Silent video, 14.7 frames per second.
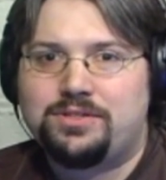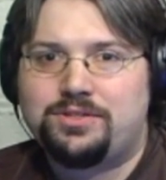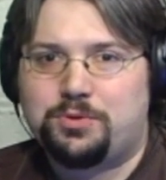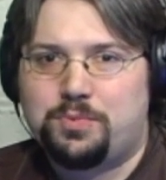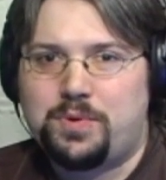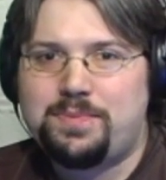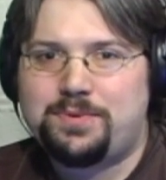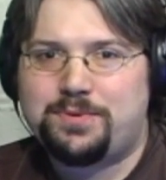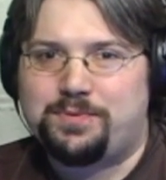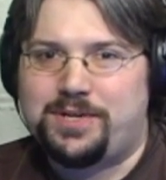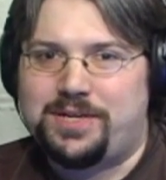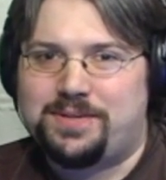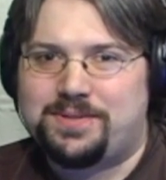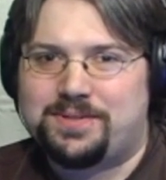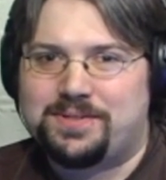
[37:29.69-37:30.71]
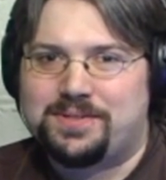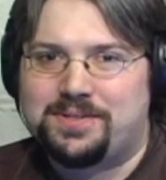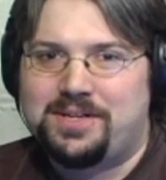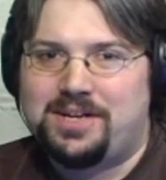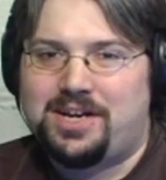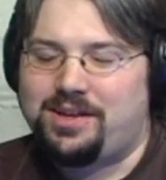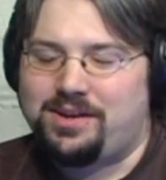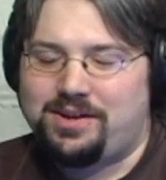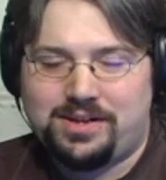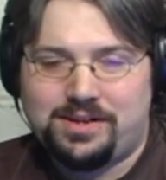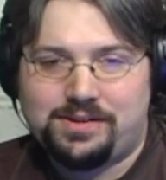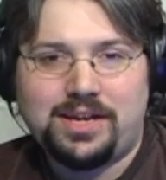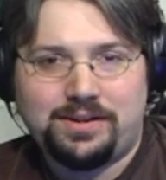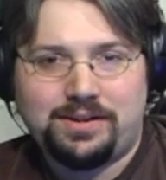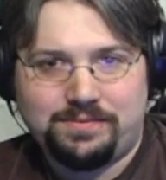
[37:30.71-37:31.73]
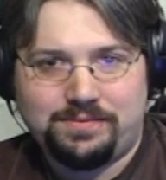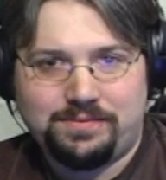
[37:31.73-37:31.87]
Sweeps weeks. Again,